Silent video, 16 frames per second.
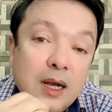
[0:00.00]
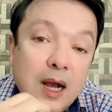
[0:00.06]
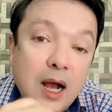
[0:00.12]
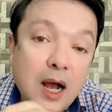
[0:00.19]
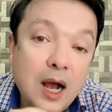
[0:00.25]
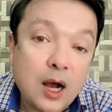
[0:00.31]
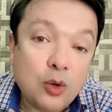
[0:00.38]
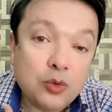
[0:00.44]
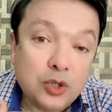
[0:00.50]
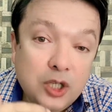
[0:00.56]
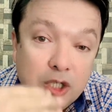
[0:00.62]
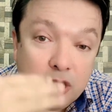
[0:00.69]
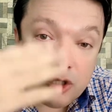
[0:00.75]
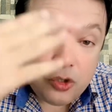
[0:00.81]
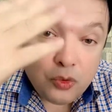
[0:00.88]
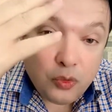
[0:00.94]
how
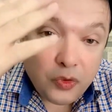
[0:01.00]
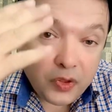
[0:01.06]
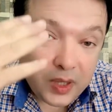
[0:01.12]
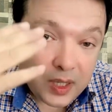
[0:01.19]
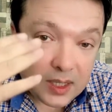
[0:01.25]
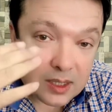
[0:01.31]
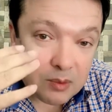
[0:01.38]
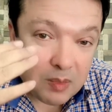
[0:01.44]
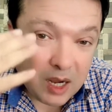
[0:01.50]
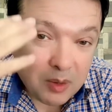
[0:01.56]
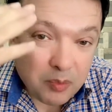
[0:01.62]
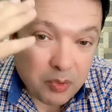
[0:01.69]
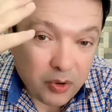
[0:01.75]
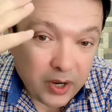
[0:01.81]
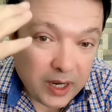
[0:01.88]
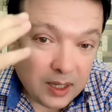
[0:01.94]
these two things, my
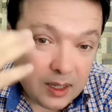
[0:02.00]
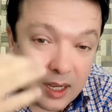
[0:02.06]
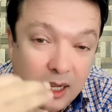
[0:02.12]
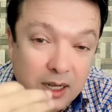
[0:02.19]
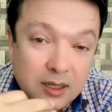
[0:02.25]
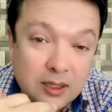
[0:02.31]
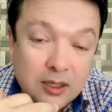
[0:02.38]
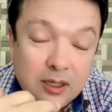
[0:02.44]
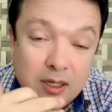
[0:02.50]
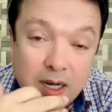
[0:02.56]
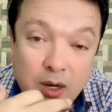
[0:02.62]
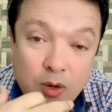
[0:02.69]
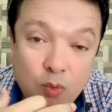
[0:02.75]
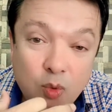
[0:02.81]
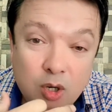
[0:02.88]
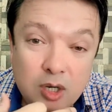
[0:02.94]
brain and
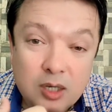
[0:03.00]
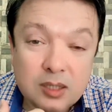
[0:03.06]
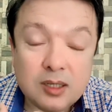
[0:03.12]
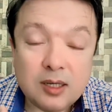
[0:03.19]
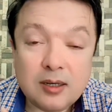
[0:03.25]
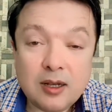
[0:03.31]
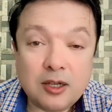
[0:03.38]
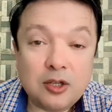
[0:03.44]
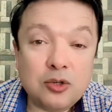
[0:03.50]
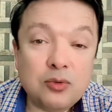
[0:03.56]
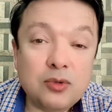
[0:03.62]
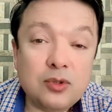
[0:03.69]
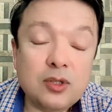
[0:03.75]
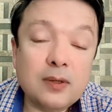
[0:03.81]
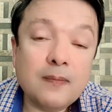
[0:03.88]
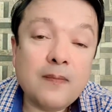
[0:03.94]
the words that I
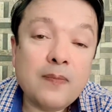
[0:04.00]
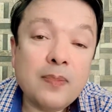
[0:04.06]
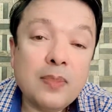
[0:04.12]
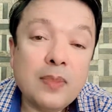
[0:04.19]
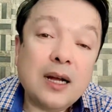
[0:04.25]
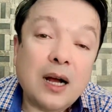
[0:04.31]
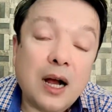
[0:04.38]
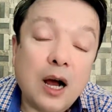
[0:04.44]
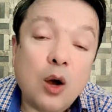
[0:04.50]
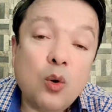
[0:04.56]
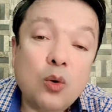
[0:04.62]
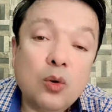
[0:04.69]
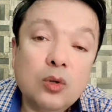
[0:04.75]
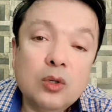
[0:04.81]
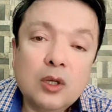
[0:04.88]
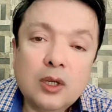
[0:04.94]
use,
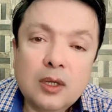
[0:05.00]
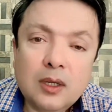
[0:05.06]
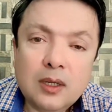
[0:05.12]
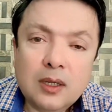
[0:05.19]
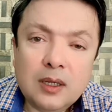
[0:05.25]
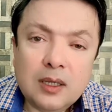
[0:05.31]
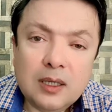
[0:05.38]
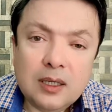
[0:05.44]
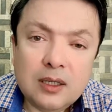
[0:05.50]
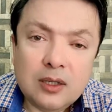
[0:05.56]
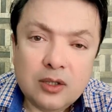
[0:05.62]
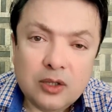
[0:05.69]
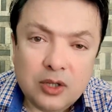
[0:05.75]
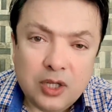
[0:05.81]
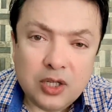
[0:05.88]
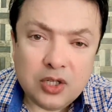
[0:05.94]
how
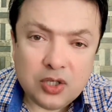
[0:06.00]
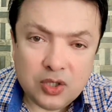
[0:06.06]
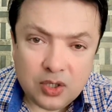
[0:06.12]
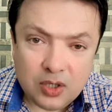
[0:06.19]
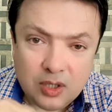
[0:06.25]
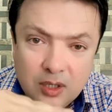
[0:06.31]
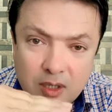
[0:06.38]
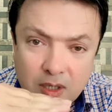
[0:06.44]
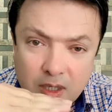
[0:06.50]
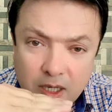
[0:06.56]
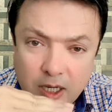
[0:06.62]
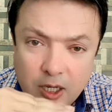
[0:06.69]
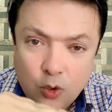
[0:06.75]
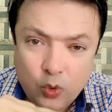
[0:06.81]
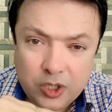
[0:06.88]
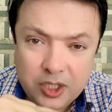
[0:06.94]
this
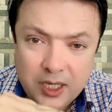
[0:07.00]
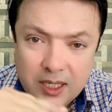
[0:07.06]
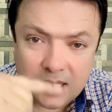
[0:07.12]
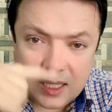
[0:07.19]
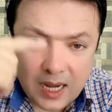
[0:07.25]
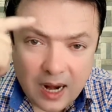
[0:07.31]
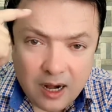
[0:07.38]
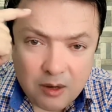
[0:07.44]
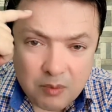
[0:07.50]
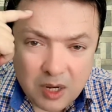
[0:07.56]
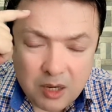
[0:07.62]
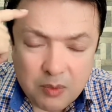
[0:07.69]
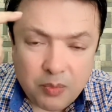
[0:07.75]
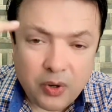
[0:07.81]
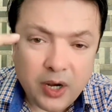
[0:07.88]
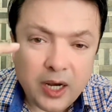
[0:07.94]
linguistics and
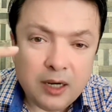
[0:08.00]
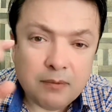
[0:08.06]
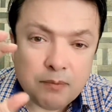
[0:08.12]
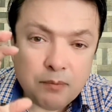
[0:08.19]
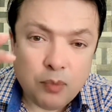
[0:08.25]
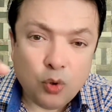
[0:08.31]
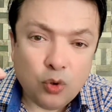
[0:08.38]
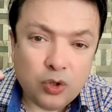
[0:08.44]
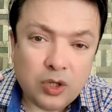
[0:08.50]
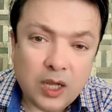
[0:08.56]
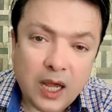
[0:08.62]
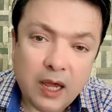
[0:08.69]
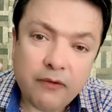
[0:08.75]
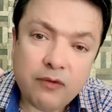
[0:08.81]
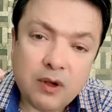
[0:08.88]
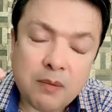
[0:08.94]
my brain both
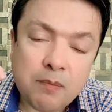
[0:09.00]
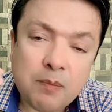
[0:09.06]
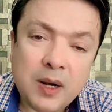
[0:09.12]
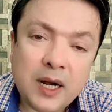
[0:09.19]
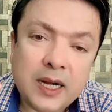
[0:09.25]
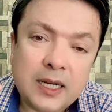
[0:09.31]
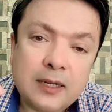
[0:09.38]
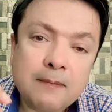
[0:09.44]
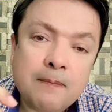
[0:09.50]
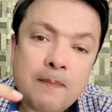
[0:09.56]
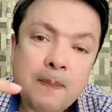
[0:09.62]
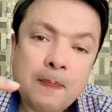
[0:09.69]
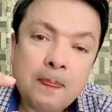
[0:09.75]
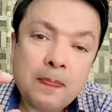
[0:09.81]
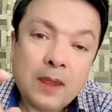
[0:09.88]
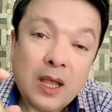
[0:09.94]
have combined,
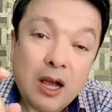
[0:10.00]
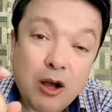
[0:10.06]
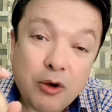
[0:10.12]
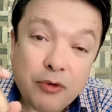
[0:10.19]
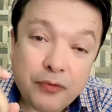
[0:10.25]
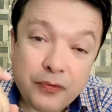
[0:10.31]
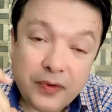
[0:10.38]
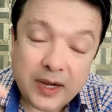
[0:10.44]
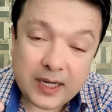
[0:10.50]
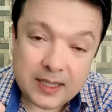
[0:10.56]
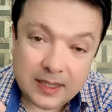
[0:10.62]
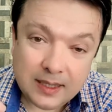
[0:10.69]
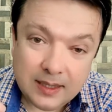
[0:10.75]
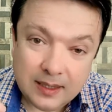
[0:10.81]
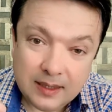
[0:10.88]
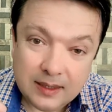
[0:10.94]

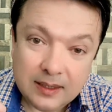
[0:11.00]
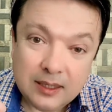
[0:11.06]
affected